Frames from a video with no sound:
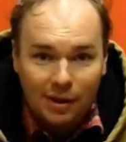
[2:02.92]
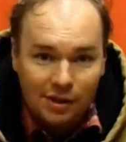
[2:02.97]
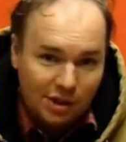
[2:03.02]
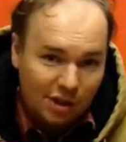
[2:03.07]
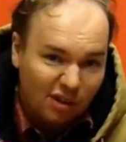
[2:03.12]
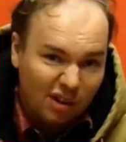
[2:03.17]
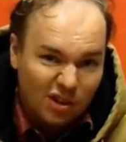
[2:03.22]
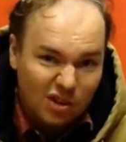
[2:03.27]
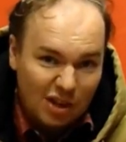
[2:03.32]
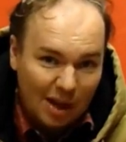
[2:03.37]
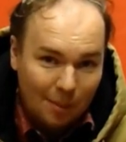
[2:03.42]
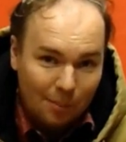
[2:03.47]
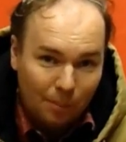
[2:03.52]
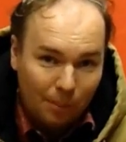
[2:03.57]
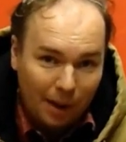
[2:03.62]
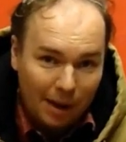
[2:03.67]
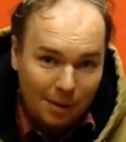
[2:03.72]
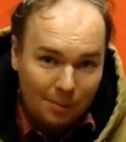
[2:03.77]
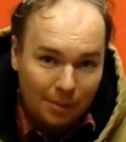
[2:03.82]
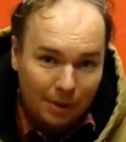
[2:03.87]
80 grit
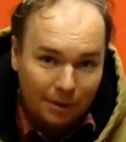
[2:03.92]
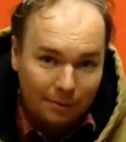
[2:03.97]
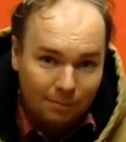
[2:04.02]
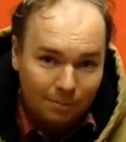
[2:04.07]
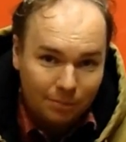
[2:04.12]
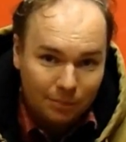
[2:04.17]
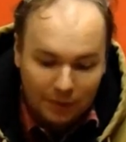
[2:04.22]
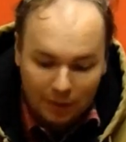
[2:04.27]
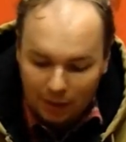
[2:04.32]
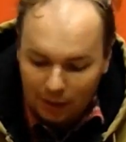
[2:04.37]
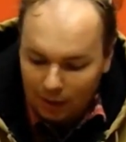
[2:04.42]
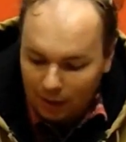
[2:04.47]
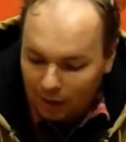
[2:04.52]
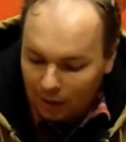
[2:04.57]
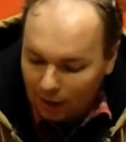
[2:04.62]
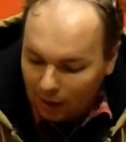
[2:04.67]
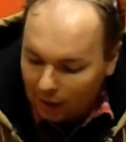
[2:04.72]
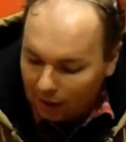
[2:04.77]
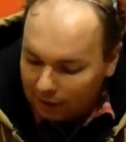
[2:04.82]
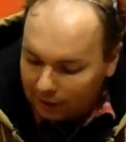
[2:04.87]
sandpaper
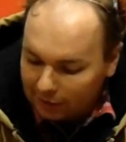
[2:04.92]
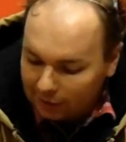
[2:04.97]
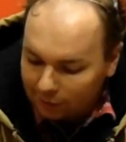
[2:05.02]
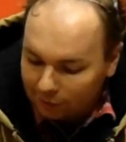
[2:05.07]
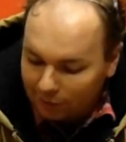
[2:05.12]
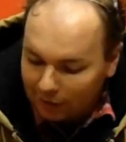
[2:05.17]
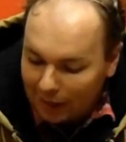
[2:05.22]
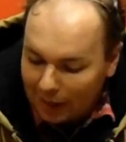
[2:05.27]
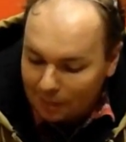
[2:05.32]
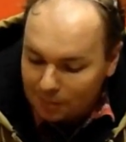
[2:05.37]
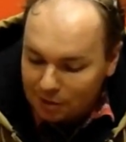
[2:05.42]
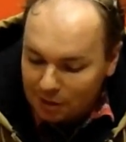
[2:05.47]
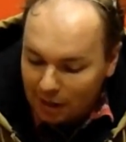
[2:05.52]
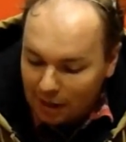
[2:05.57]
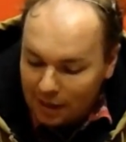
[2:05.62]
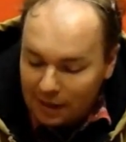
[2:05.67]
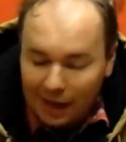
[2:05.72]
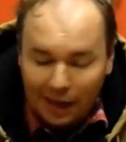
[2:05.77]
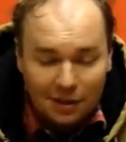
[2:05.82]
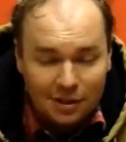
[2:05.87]
and little flaps.
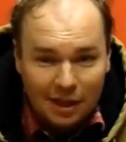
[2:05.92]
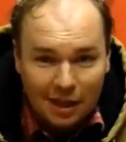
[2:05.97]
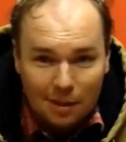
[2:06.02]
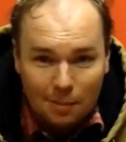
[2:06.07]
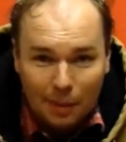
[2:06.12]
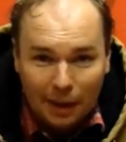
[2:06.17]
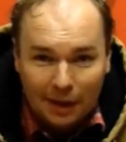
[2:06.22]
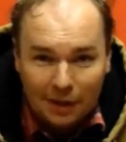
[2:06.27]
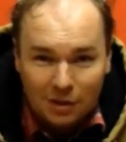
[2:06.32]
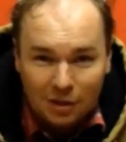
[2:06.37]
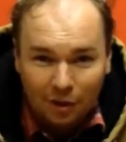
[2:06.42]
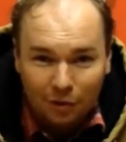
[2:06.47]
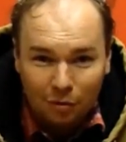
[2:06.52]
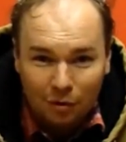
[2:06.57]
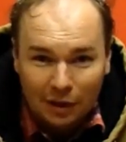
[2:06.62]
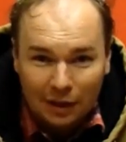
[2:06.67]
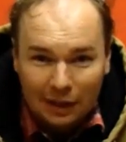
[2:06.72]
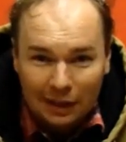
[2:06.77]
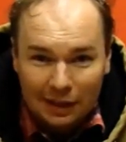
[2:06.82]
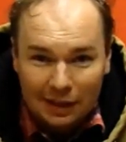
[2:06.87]
That'll take the paint off
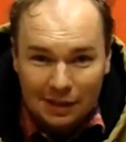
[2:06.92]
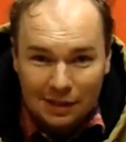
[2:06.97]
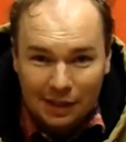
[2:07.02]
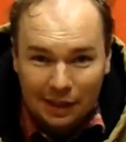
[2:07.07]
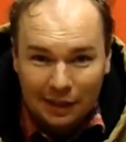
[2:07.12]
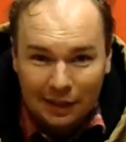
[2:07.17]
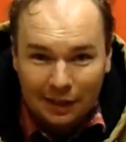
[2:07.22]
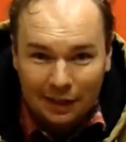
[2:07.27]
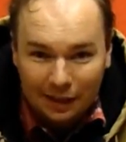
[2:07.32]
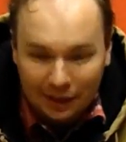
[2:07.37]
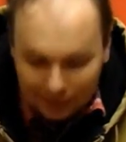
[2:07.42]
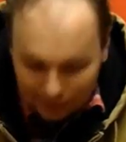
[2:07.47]
really easily.